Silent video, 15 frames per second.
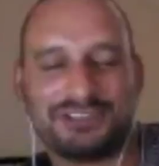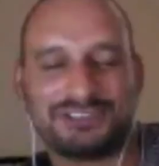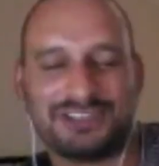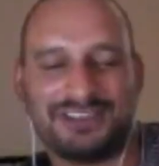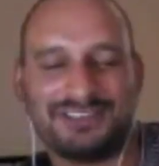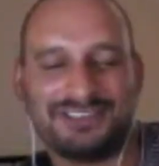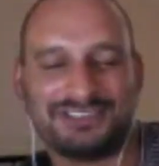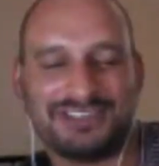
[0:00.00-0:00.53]
me
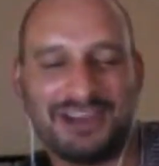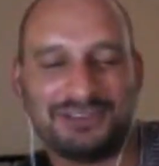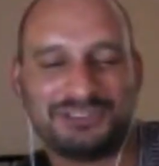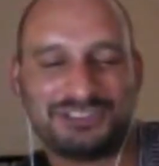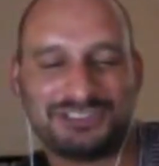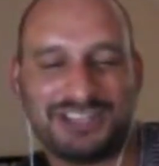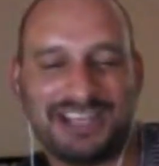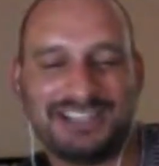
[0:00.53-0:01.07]
to do it so
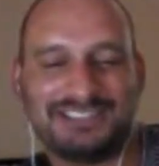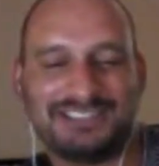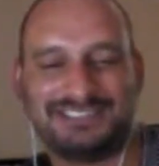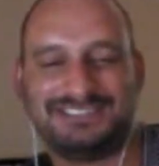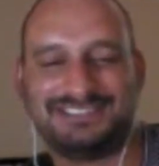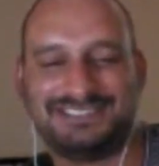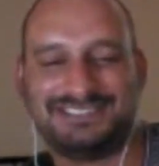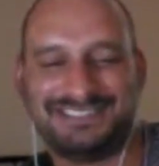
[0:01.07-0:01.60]
there's no
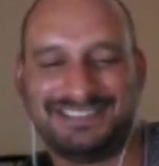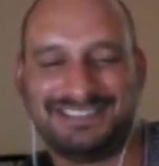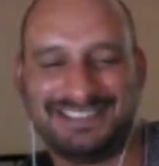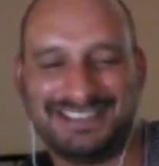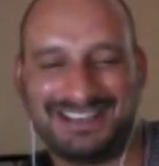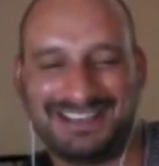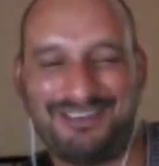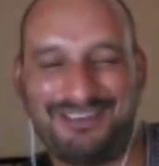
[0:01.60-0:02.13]
stated
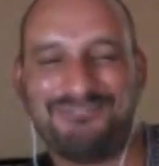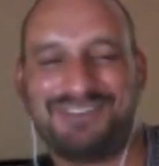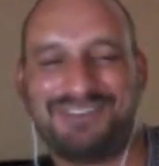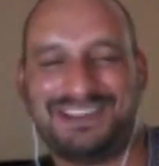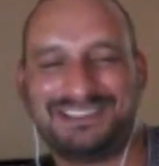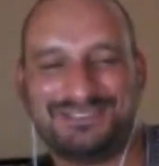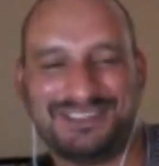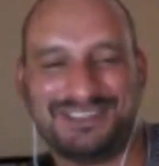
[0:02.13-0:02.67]

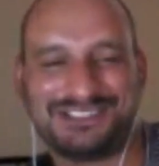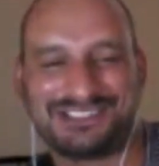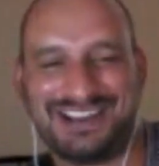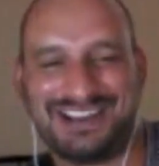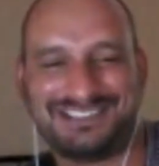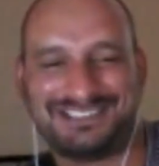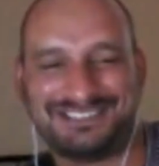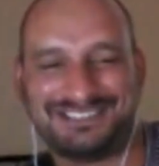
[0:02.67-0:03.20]
conflict of interest?